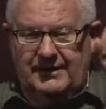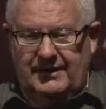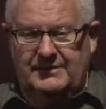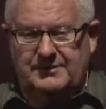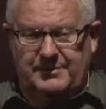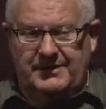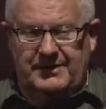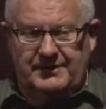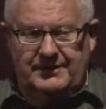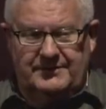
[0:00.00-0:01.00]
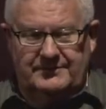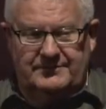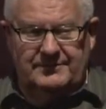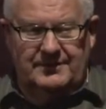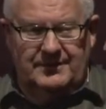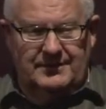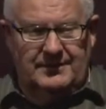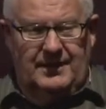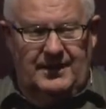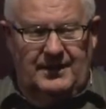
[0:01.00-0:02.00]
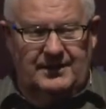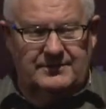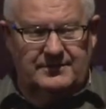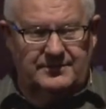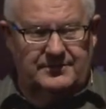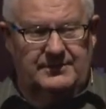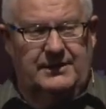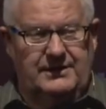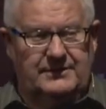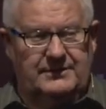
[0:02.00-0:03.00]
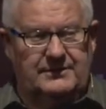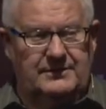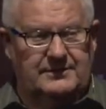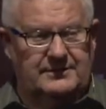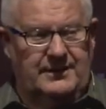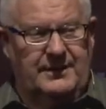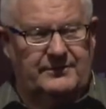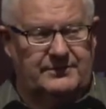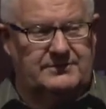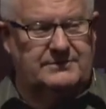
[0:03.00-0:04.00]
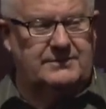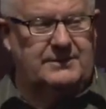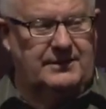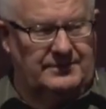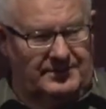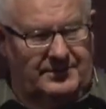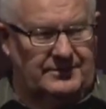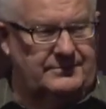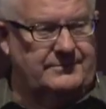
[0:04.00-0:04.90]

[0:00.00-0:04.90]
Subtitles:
In the beginning, God created the heavens and the earth.